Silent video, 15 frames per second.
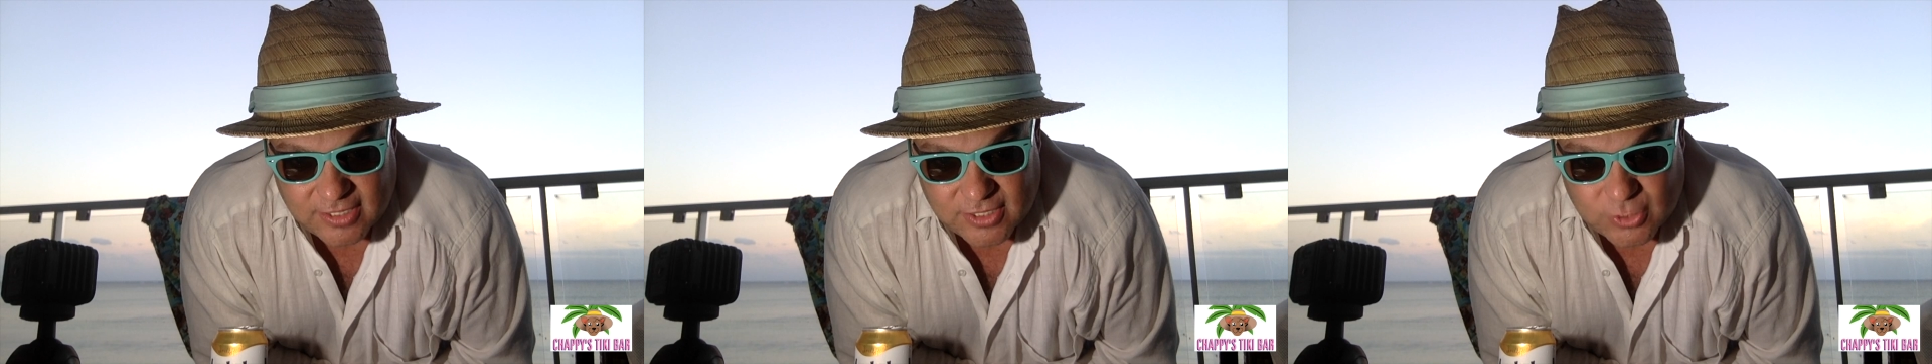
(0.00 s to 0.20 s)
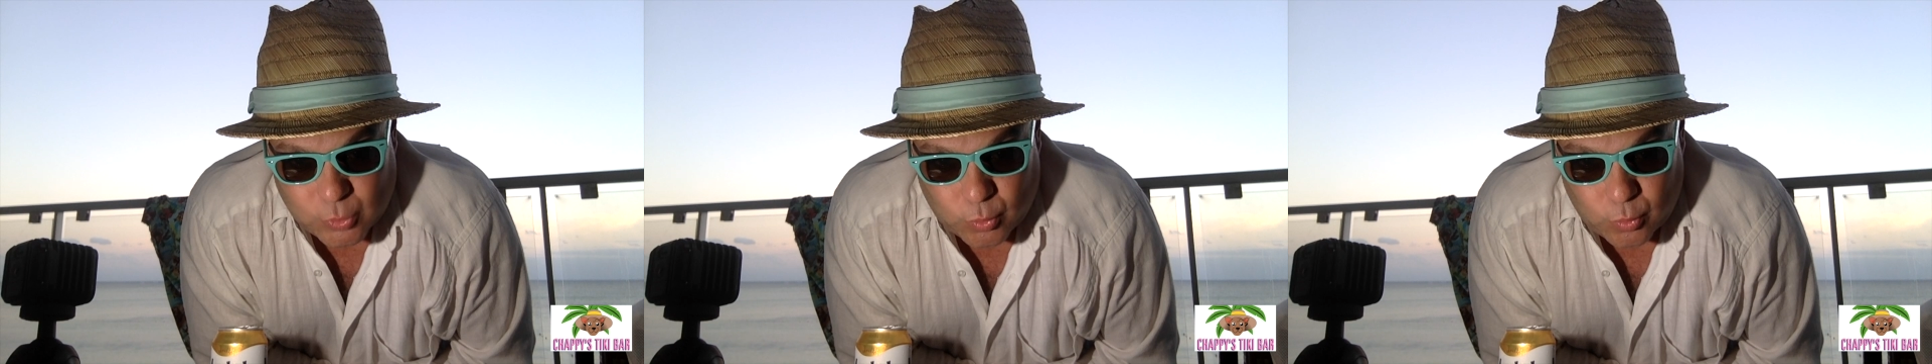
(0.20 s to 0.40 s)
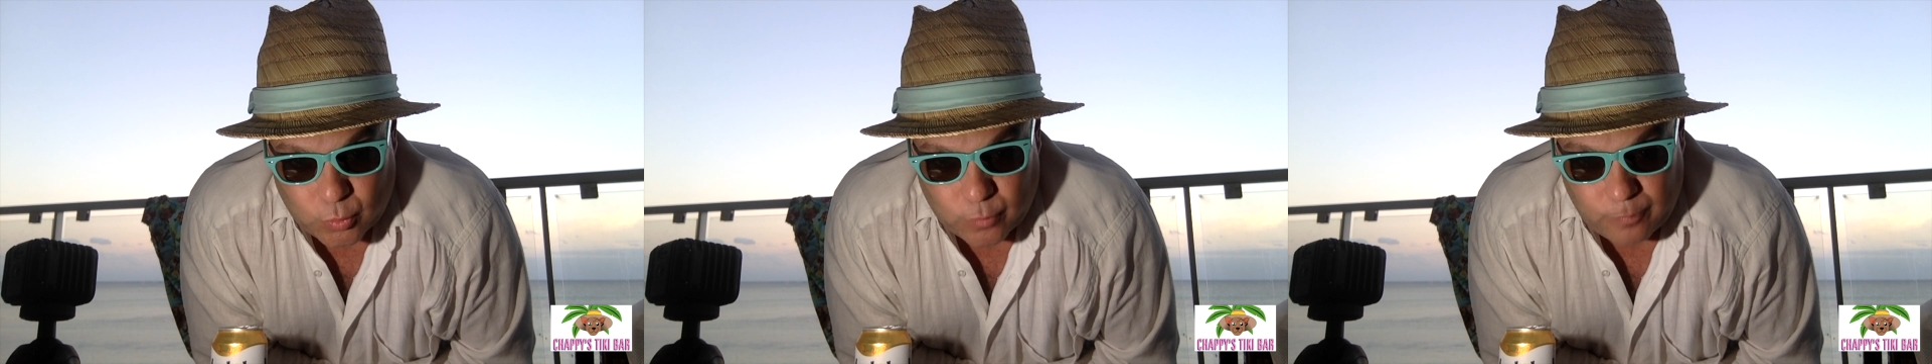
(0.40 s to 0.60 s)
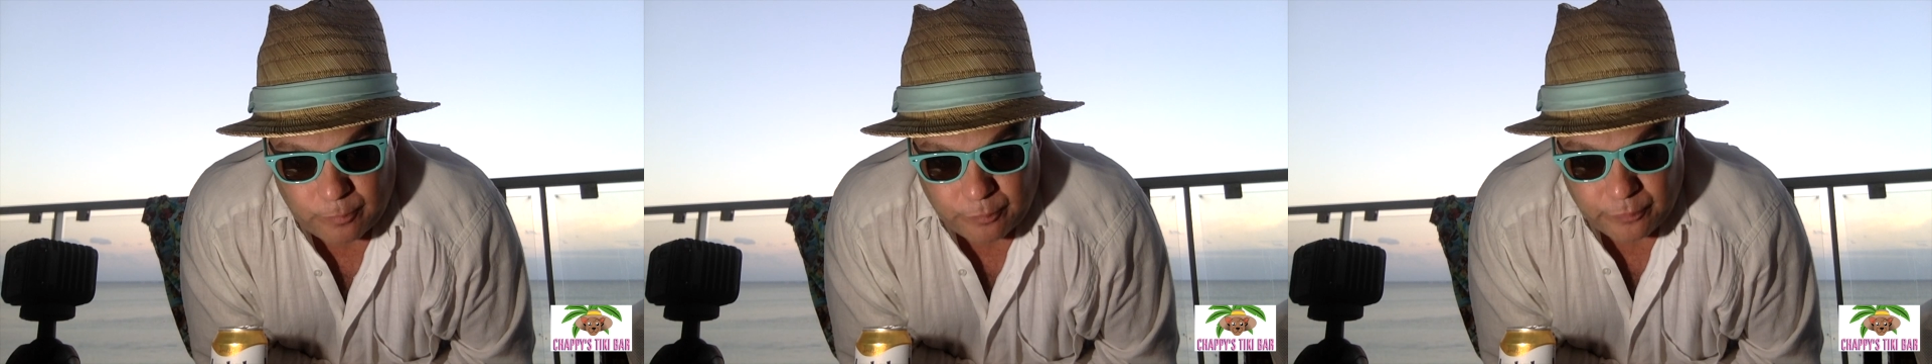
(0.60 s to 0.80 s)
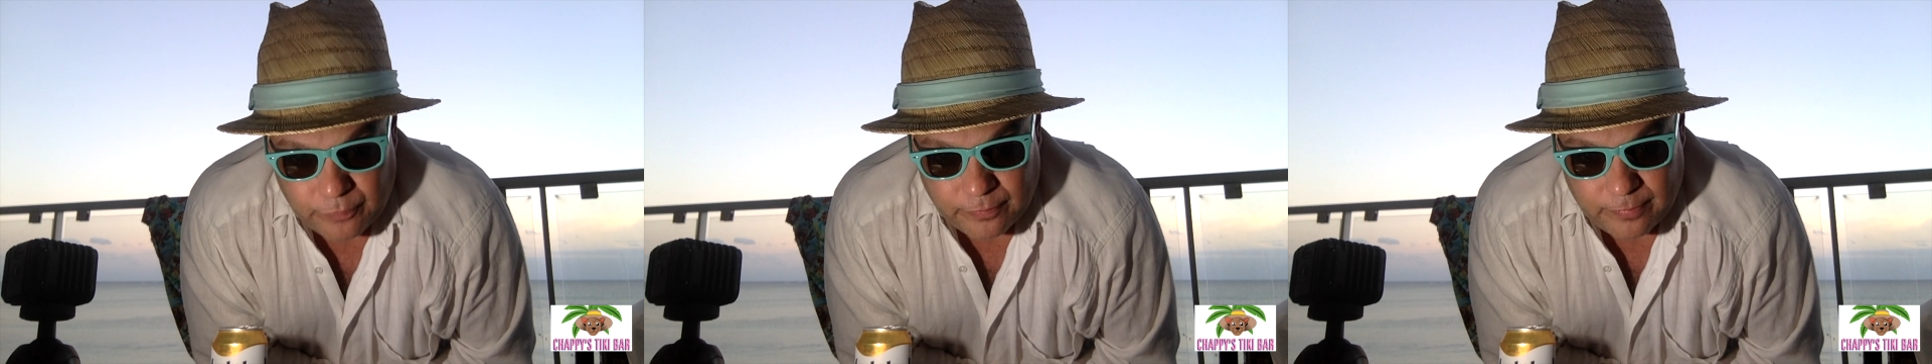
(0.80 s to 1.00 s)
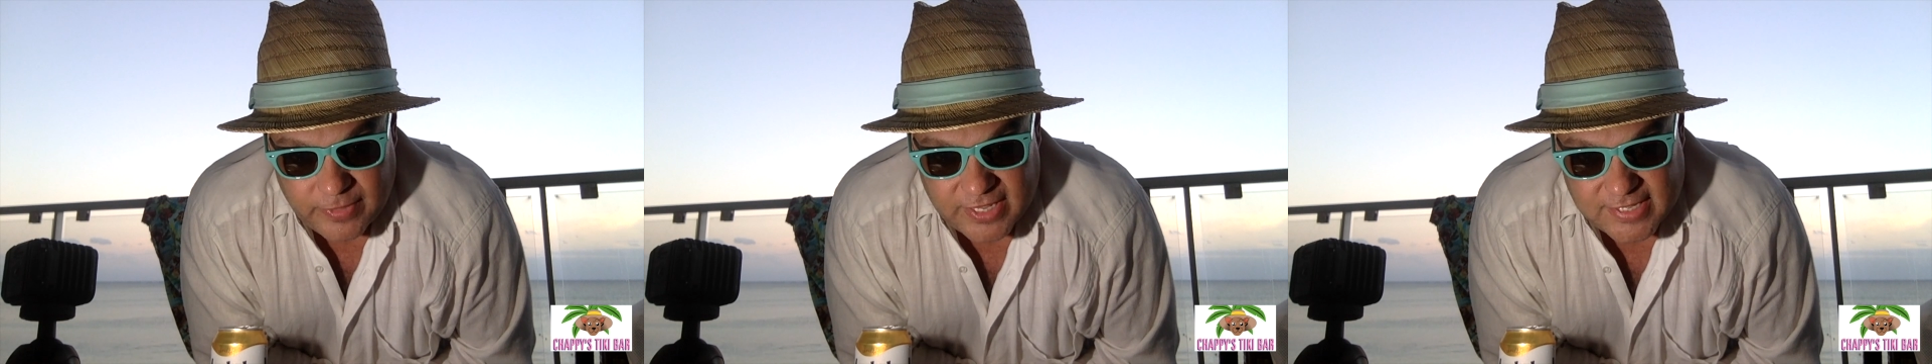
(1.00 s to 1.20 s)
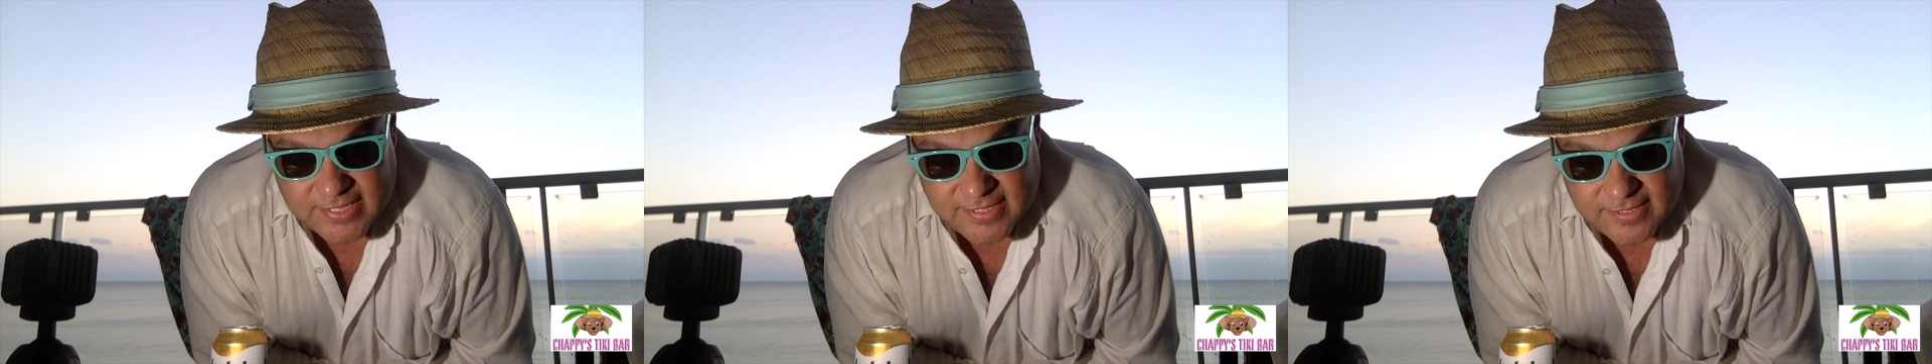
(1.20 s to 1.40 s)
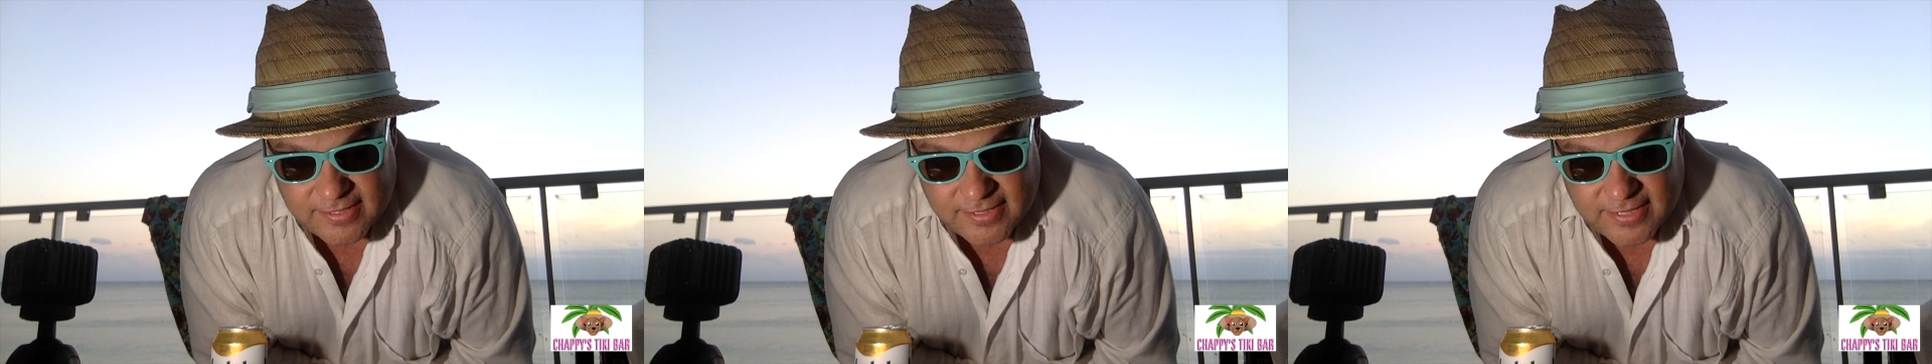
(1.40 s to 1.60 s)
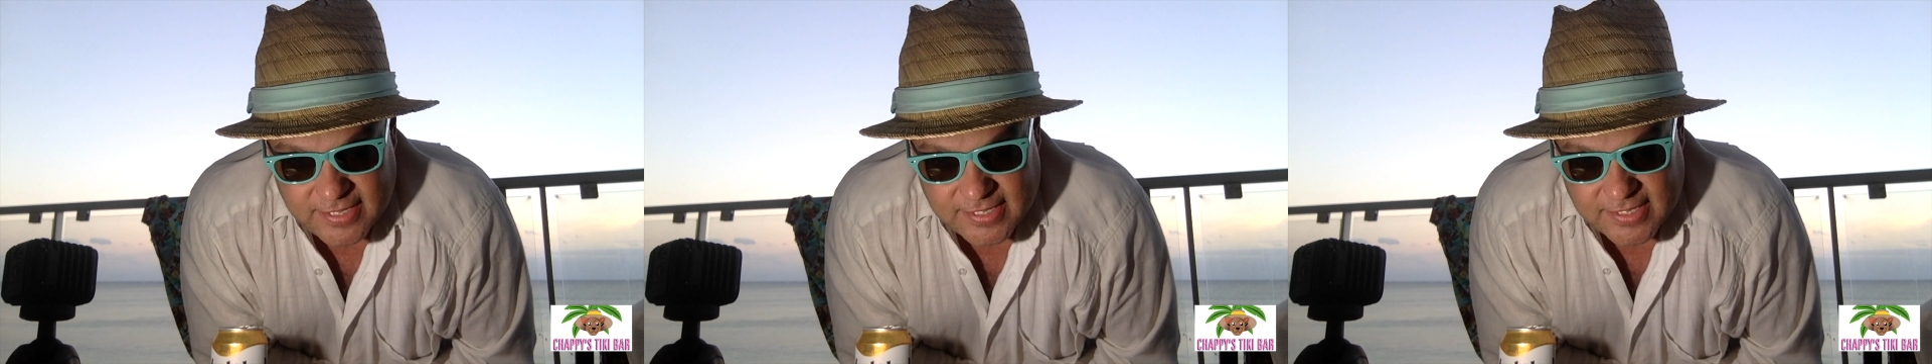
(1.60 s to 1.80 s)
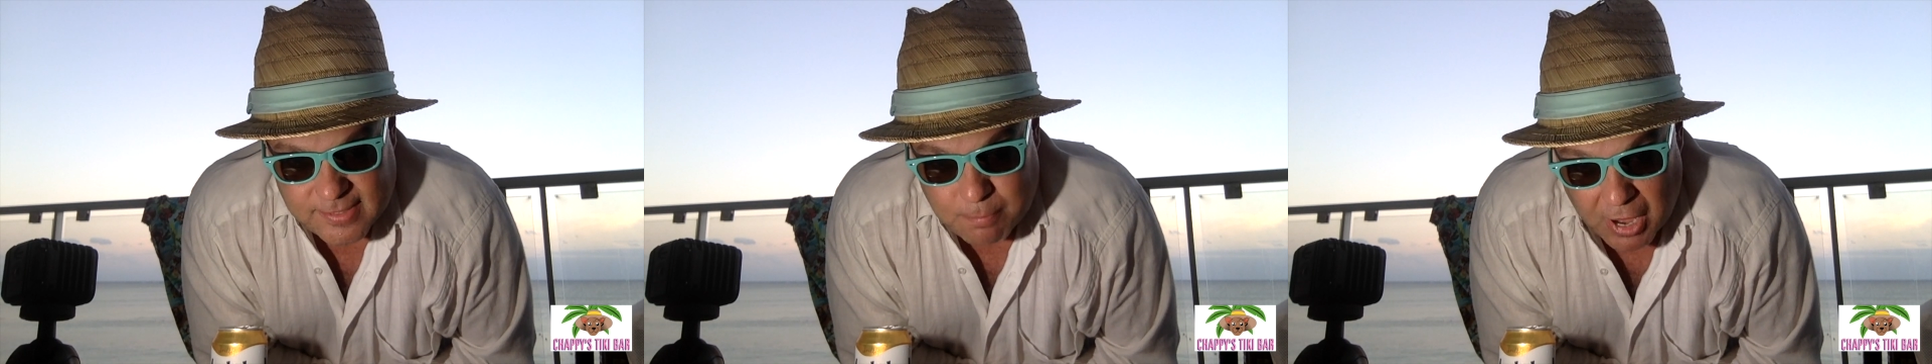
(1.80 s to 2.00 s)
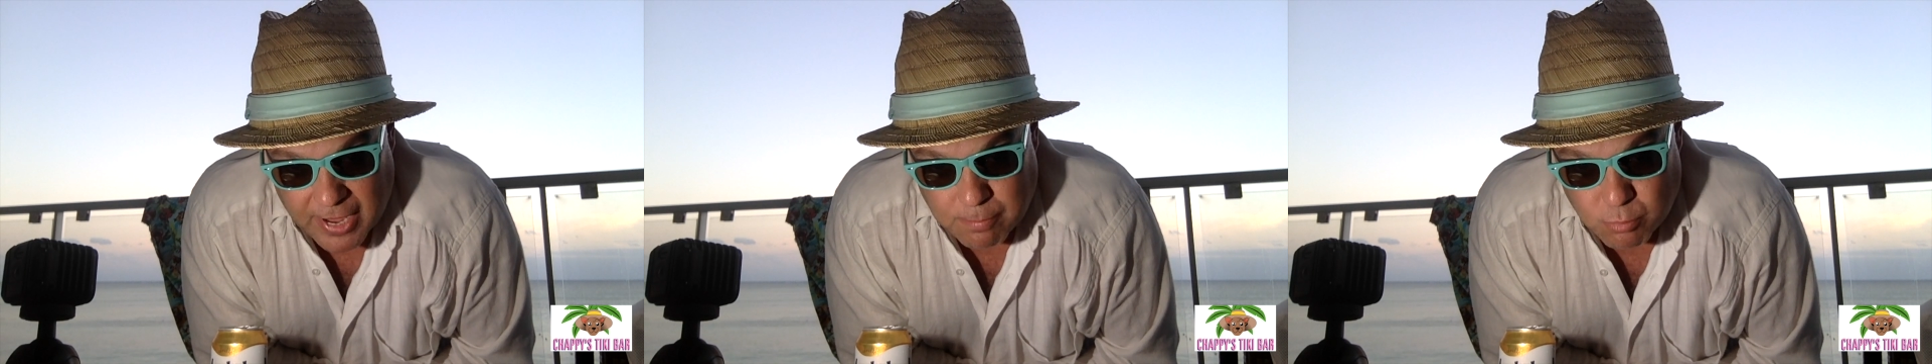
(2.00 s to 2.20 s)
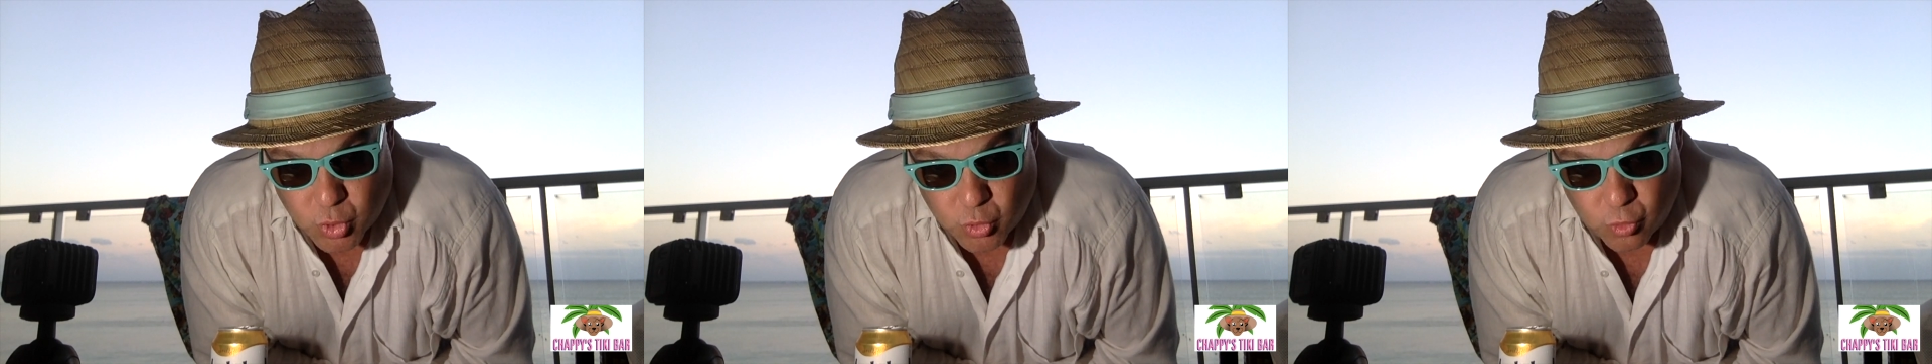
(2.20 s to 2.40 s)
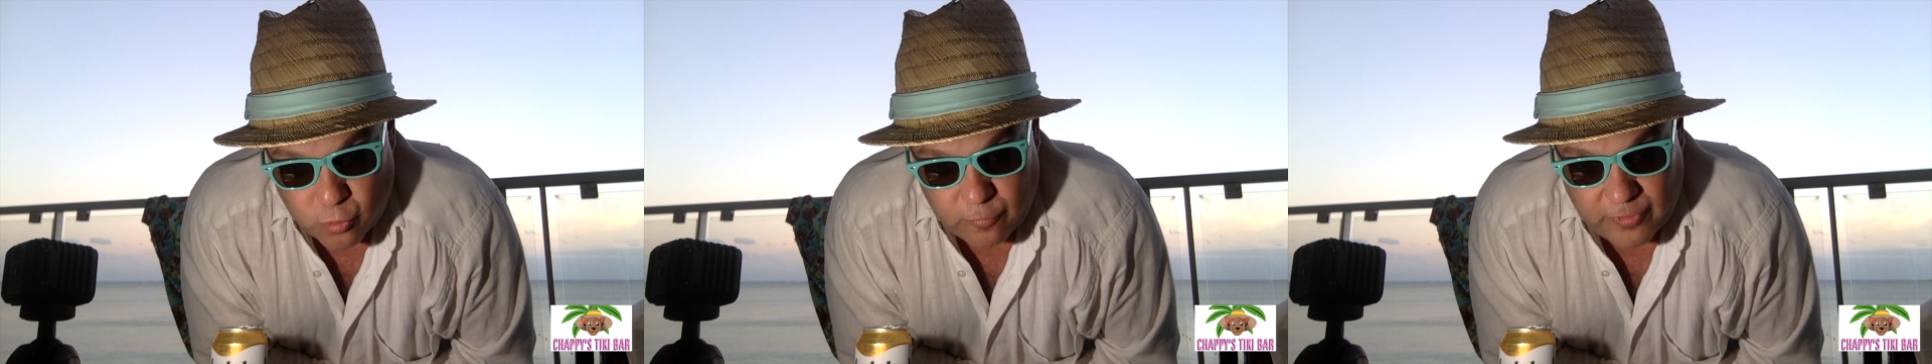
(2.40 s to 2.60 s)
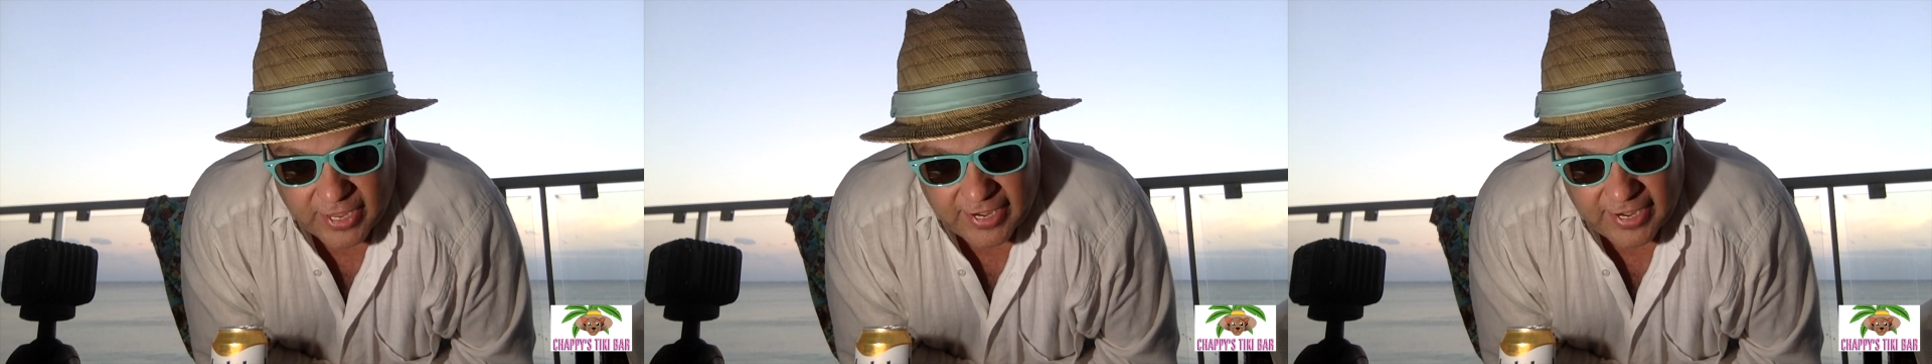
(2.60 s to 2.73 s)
So this is my move,